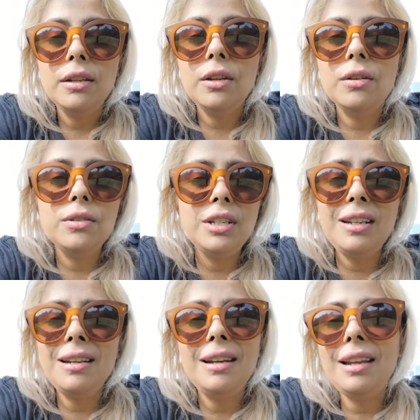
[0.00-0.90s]
You know,
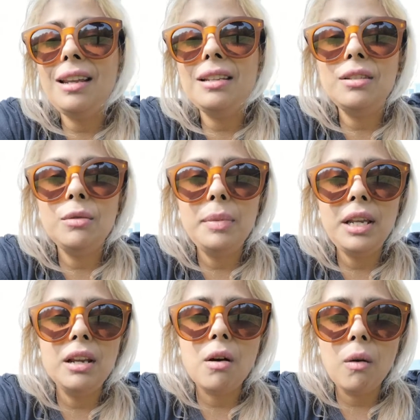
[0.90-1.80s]
she didn't need to
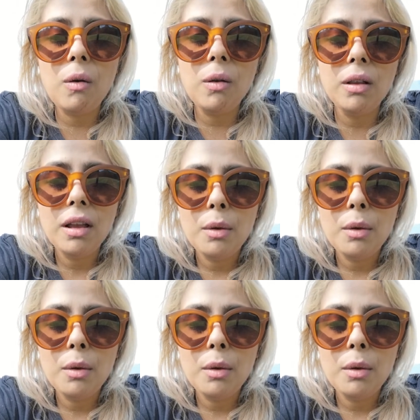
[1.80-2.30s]
be all